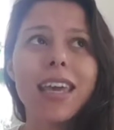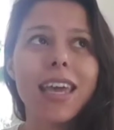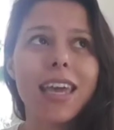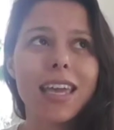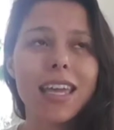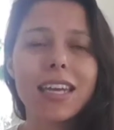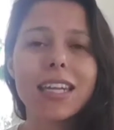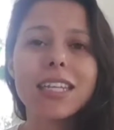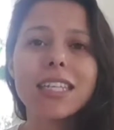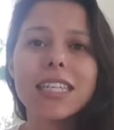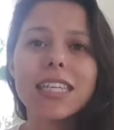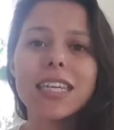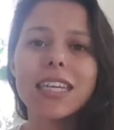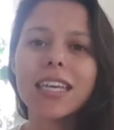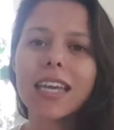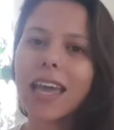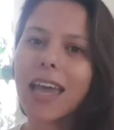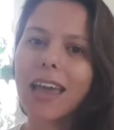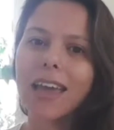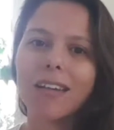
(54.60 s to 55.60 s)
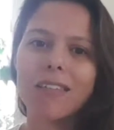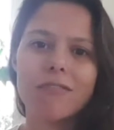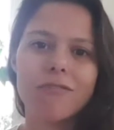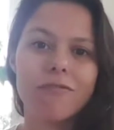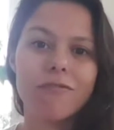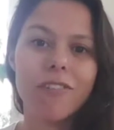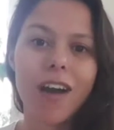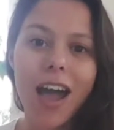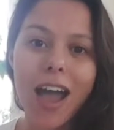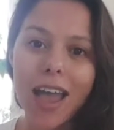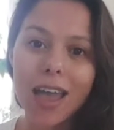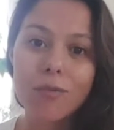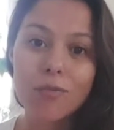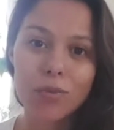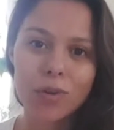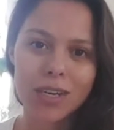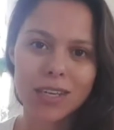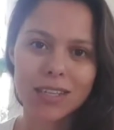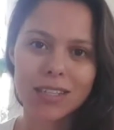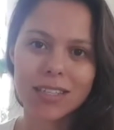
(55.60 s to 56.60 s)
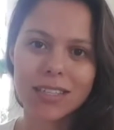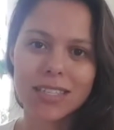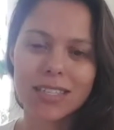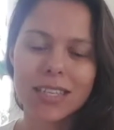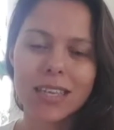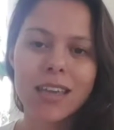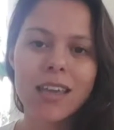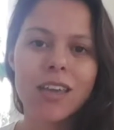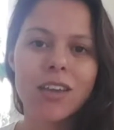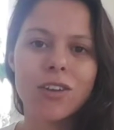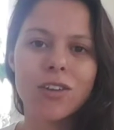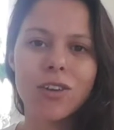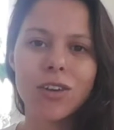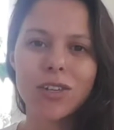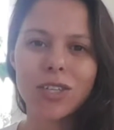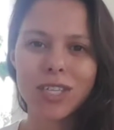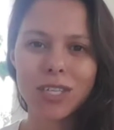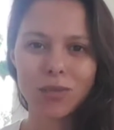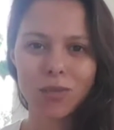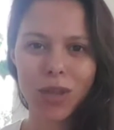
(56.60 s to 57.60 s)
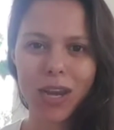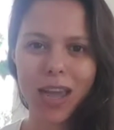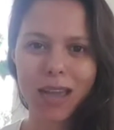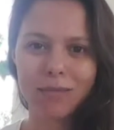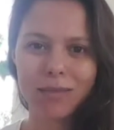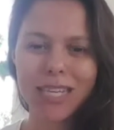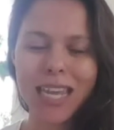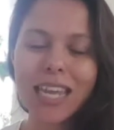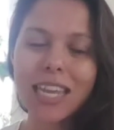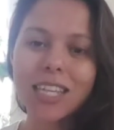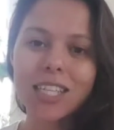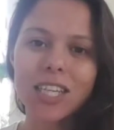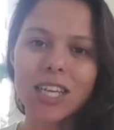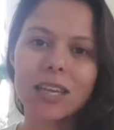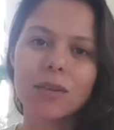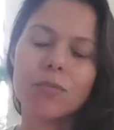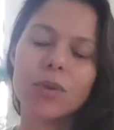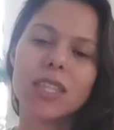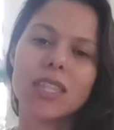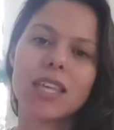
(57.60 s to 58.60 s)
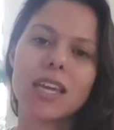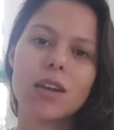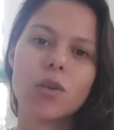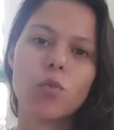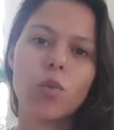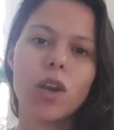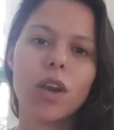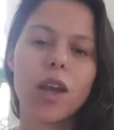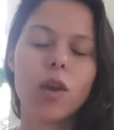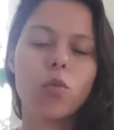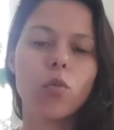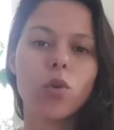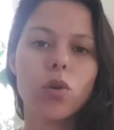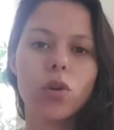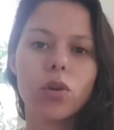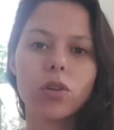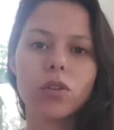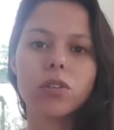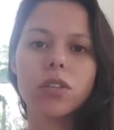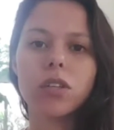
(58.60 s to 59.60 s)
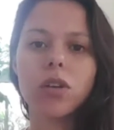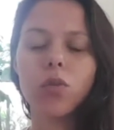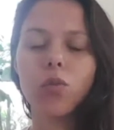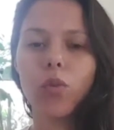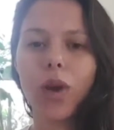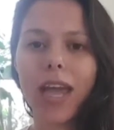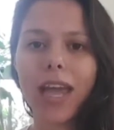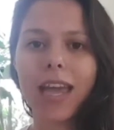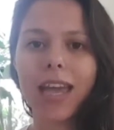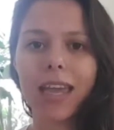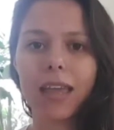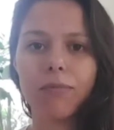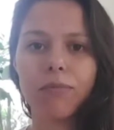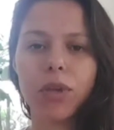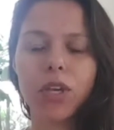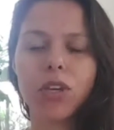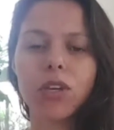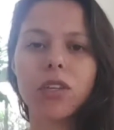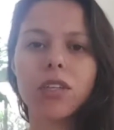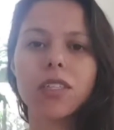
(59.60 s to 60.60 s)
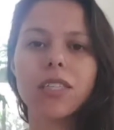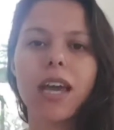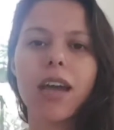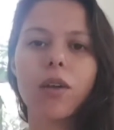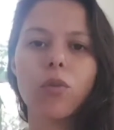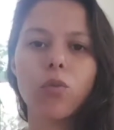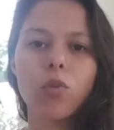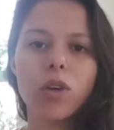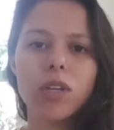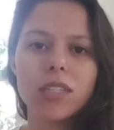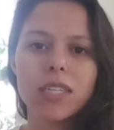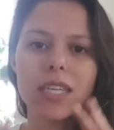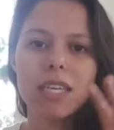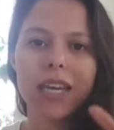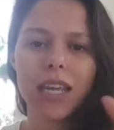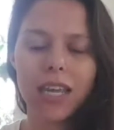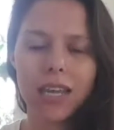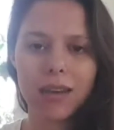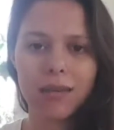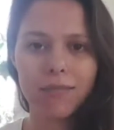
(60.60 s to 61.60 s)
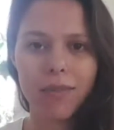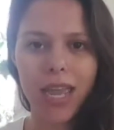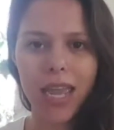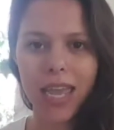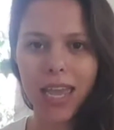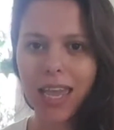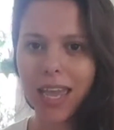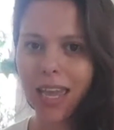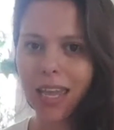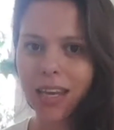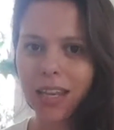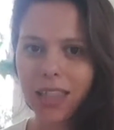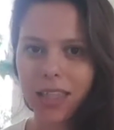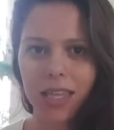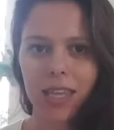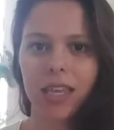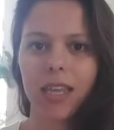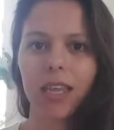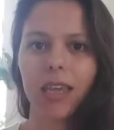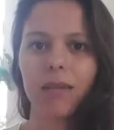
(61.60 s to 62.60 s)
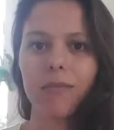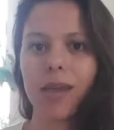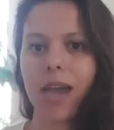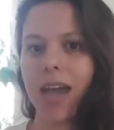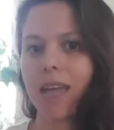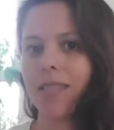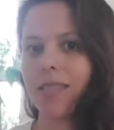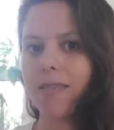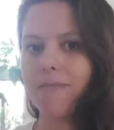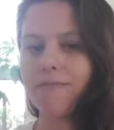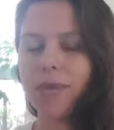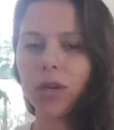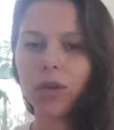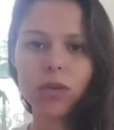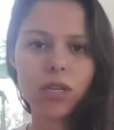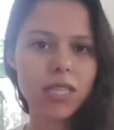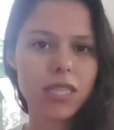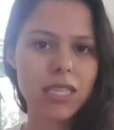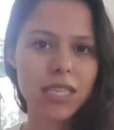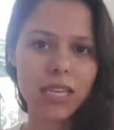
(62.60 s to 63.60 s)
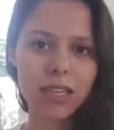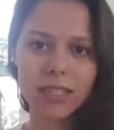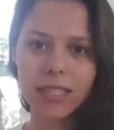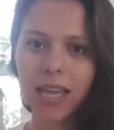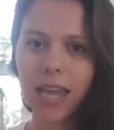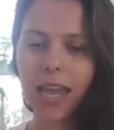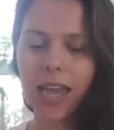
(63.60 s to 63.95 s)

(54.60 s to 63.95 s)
energy and vibrance, not just when I'm teaching, but then when I walked away, because I wasn't in my head thinking about the million things I